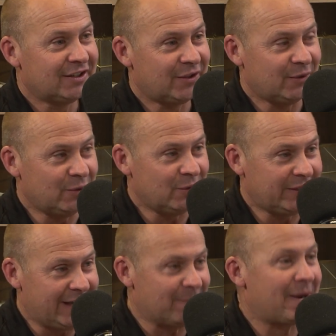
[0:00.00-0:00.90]
to
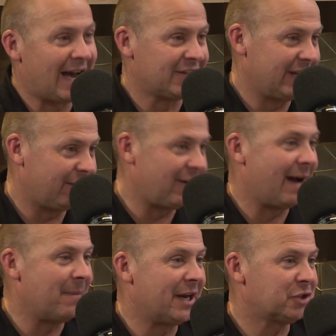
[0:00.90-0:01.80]
get past that
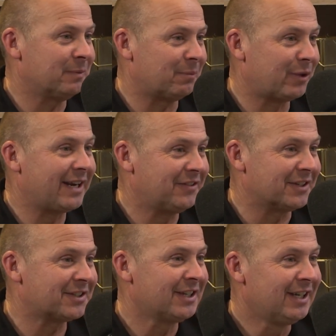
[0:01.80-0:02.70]
farm management
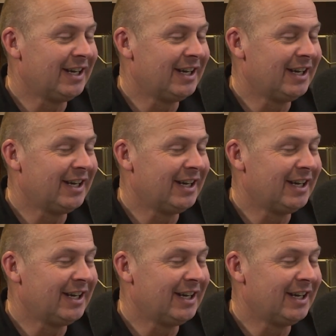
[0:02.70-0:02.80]
practice.